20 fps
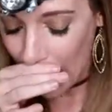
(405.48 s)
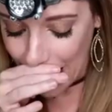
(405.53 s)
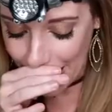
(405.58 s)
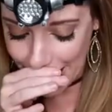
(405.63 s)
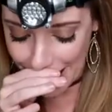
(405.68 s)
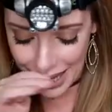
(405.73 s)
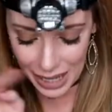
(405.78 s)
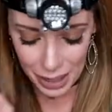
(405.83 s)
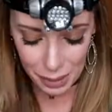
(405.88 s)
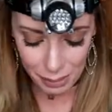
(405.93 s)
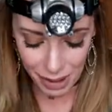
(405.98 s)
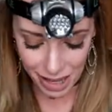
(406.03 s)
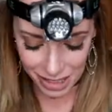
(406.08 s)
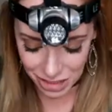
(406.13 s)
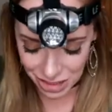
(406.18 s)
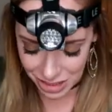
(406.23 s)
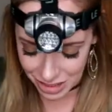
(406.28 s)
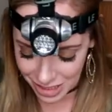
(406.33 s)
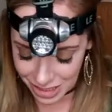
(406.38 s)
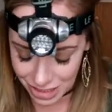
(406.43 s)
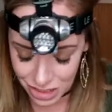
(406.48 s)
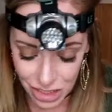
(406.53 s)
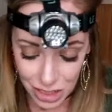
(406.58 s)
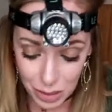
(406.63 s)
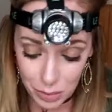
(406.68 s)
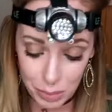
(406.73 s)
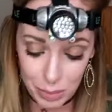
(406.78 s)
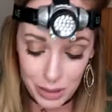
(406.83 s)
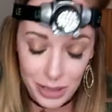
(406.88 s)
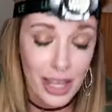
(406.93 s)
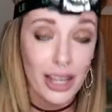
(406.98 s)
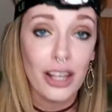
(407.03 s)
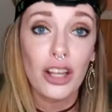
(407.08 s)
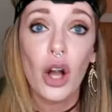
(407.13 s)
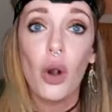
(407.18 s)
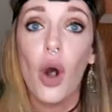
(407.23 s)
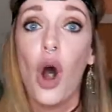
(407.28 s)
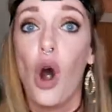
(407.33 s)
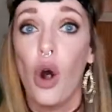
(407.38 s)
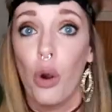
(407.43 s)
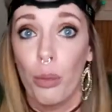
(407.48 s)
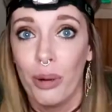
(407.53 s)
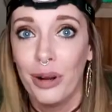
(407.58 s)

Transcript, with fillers: I can't imagine. Like, she would be like, go home.